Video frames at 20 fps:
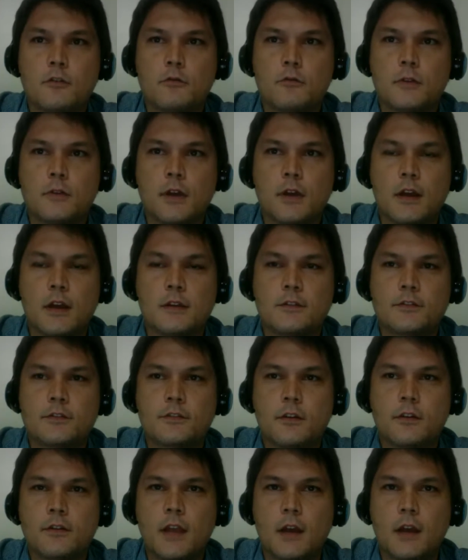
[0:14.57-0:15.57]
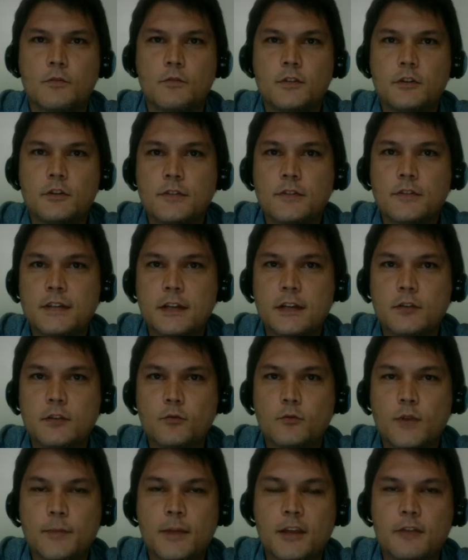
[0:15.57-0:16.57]
So yeah,
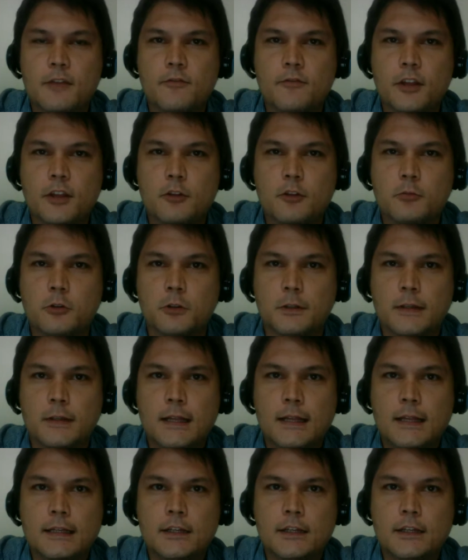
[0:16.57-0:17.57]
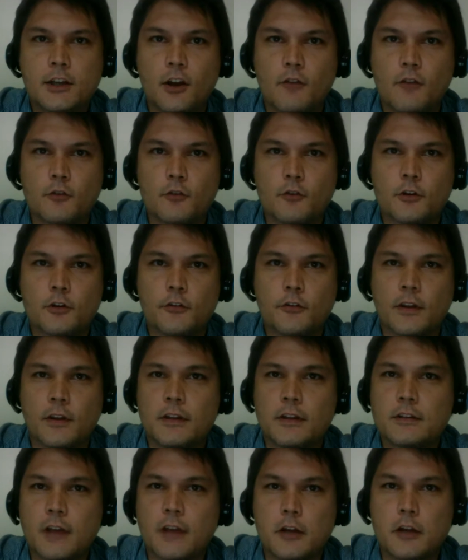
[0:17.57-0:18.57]
the data we make available covers
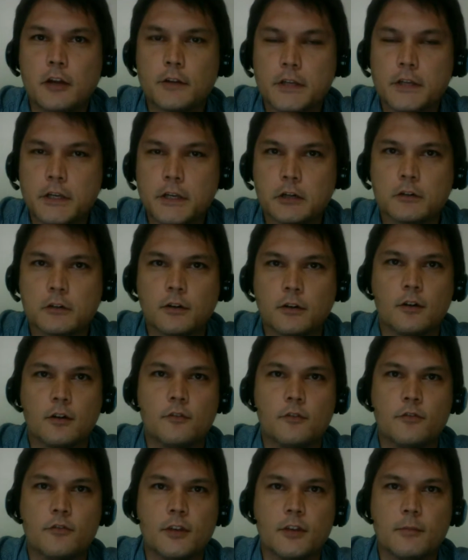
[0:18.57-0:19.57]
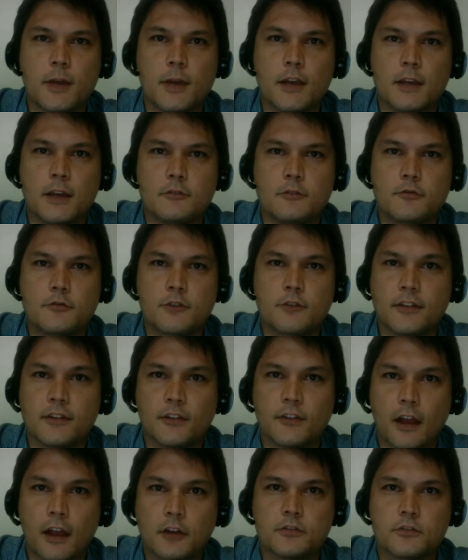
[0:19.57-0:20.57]
an entire year of eBay
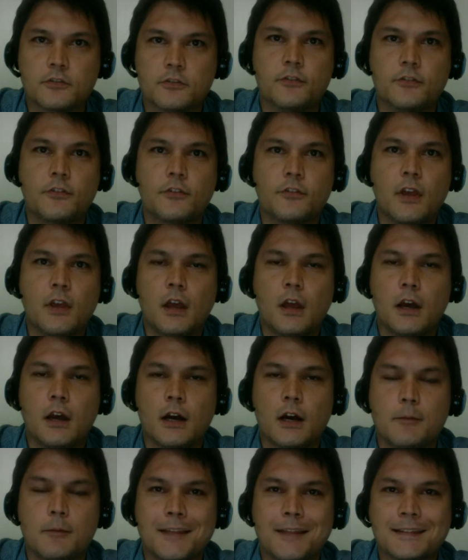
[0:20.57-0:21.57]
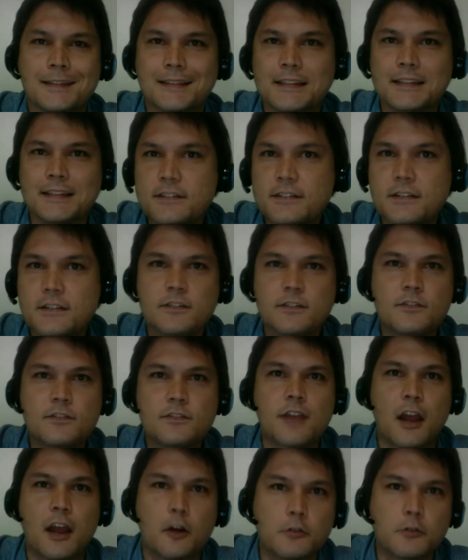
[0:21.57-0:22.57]
transactions and
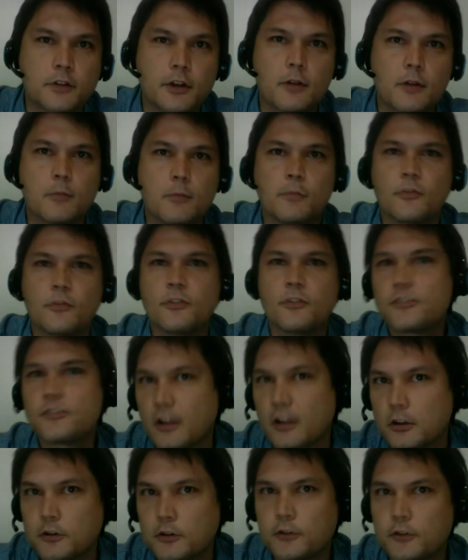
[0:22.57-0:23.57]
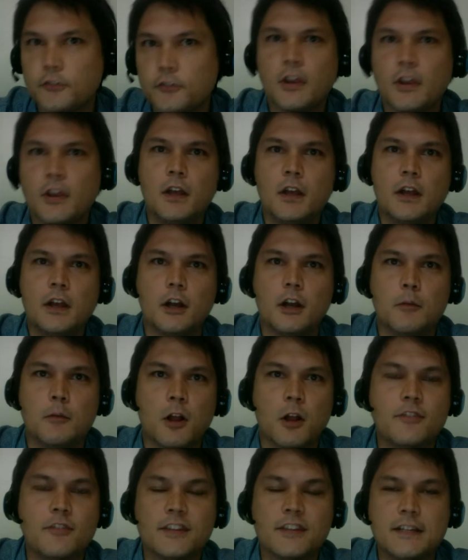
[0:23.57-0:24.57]
listings, outcomes, sellers,
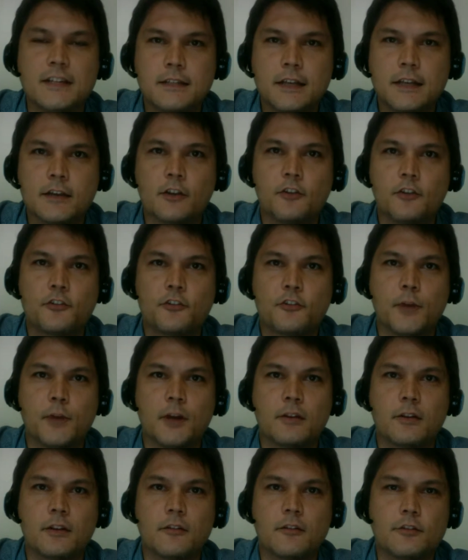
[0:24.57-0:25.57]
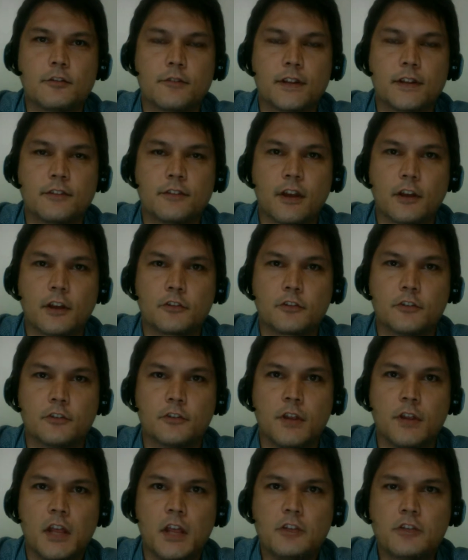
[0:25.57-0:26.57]
all of the details about every
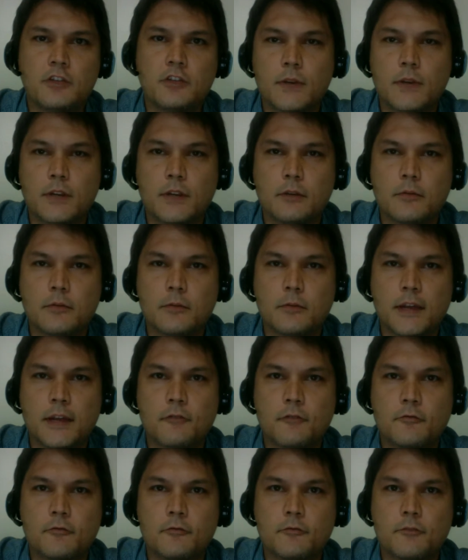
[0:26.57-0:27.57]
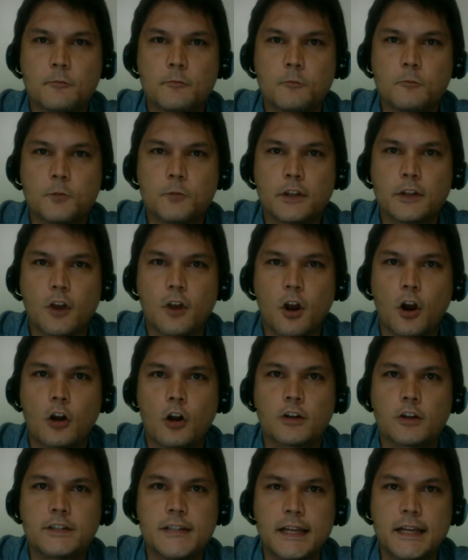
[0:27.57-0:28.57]
transaction. So we have really the
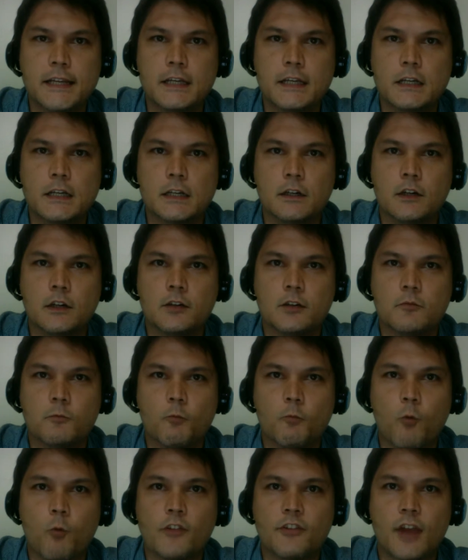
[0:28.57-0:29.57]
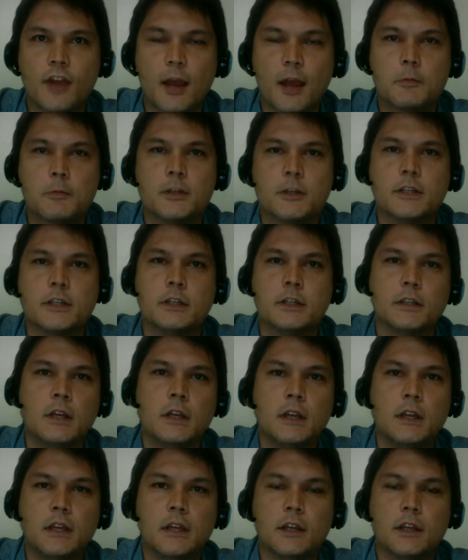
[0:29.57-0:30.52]
hard data on what's happening